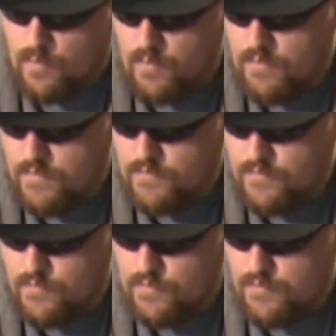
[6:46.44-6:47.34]
1,
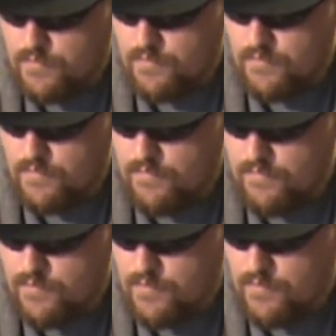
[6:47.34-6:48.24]
2, 3,
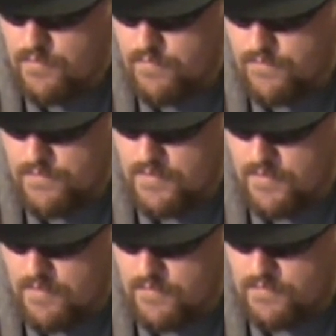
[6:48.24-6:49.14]
4,
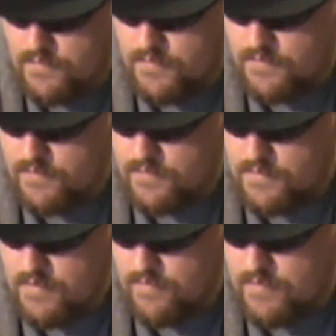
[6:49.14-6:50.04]
5, 6,
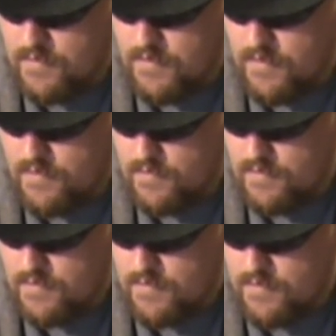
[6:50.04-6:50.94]
7, 8,
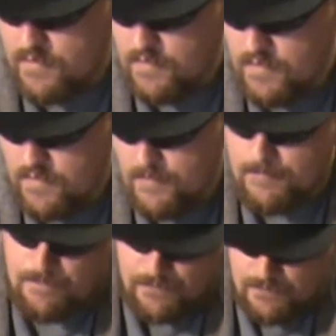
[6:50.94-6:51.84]
9.
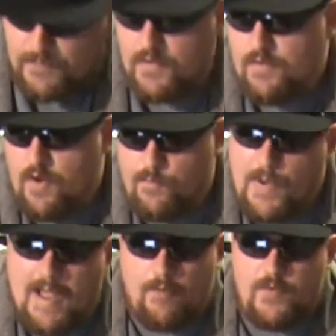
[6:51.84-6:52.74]
Our
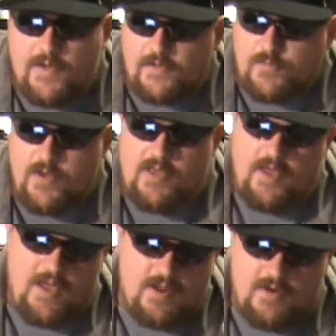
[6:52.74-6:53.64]
bye week is
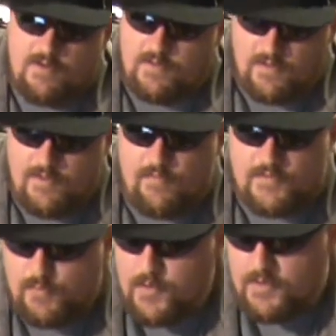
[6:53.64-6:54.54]
Week 8.
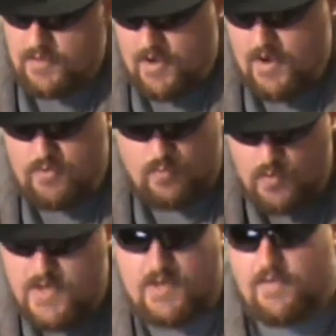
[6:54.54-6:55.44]
Cleveland's Week 9.
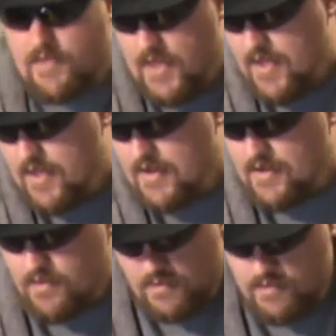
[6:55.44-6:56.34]
Week
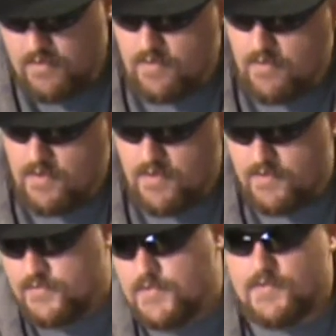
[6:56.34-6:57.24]
10
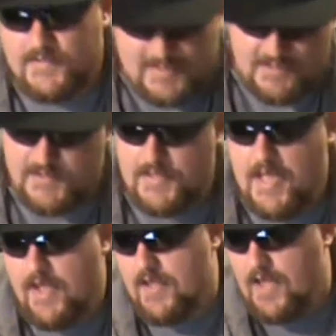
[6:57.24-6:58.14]
is
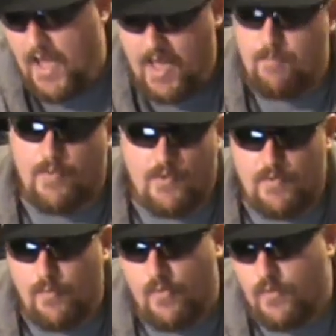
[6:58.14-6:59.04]
Cincinnati at
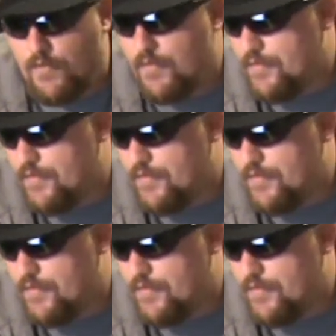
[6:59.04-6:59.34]
Baltimore.